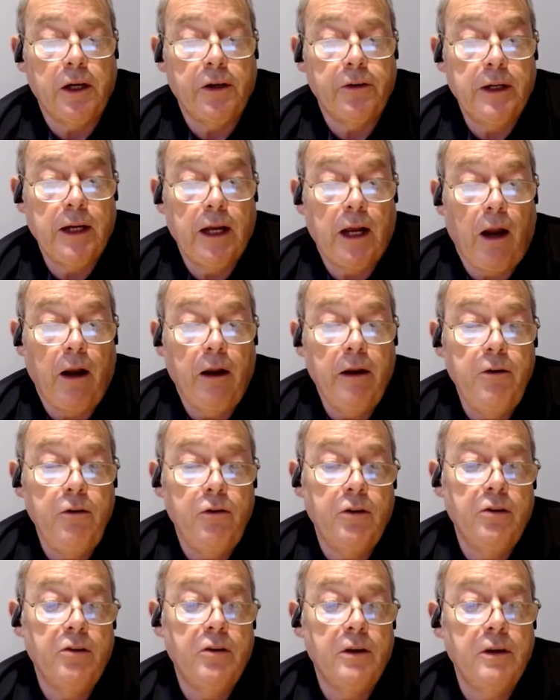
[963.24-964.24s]
are
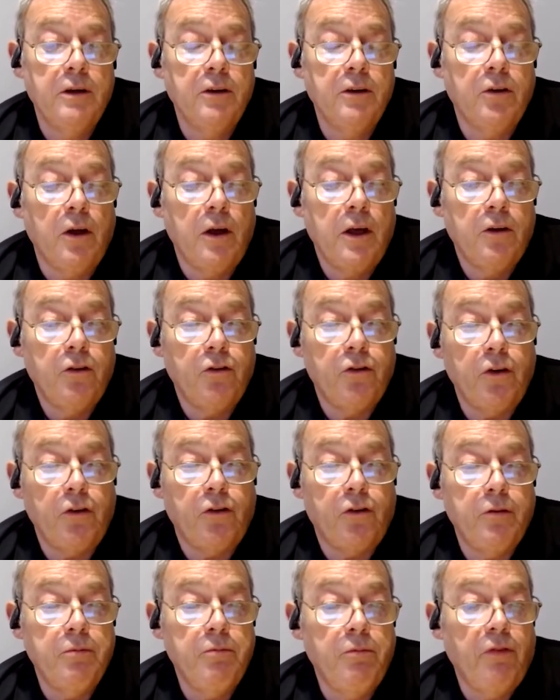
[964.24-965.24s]
included in the
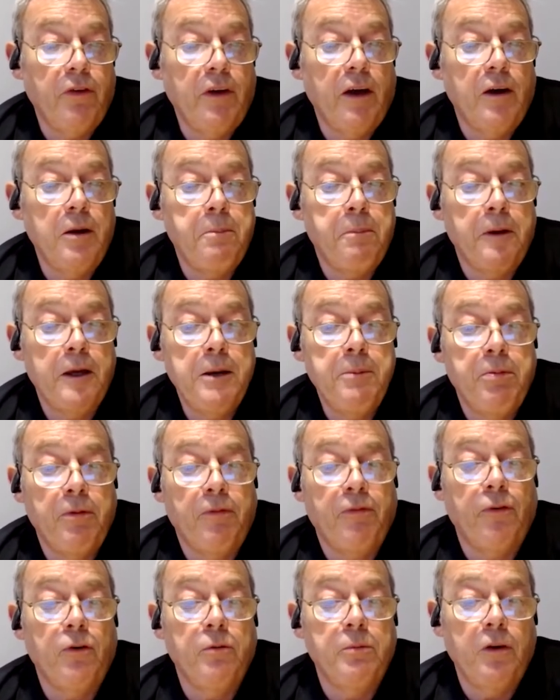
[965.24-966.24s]
System VIP
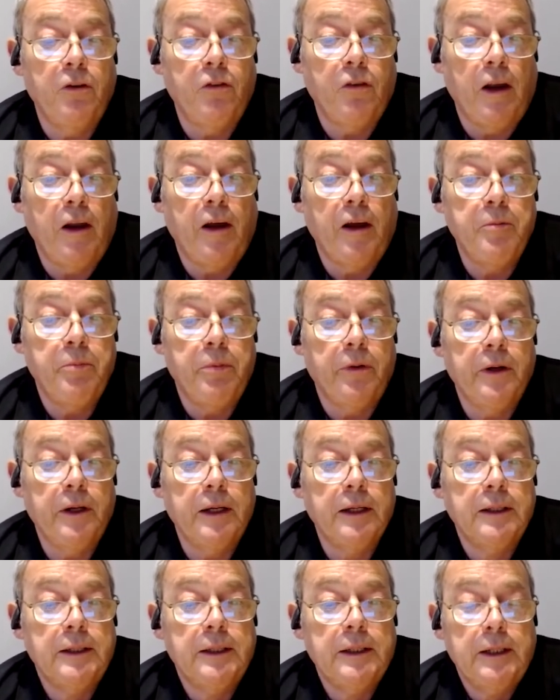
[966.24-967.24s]
performance library,